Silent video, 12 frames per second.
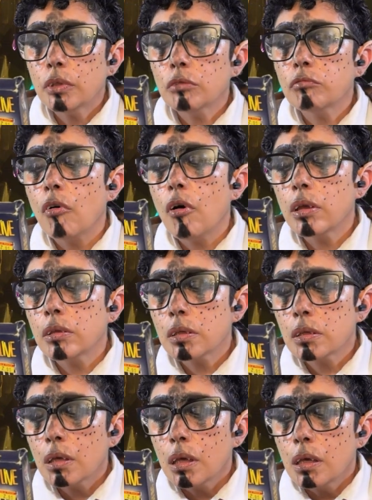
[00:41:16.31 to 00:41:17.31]
His
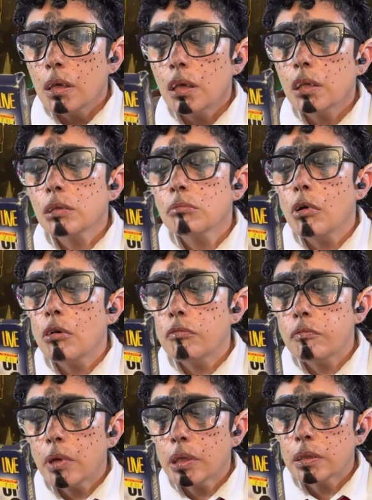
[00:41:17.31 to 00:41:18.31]
voice, his
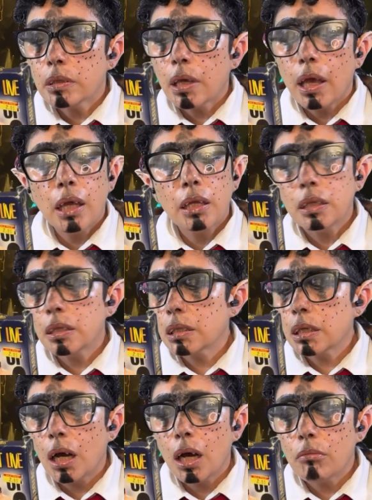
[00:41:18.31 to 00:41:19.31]
movements, and his
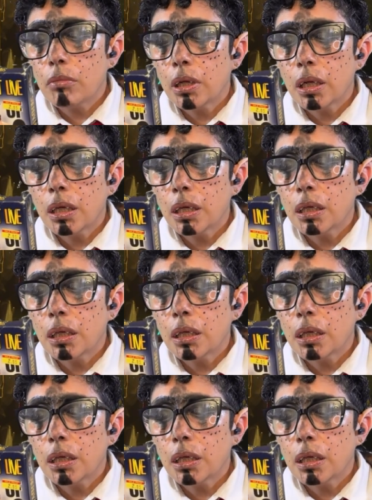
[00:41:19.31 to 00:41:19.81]
comedy.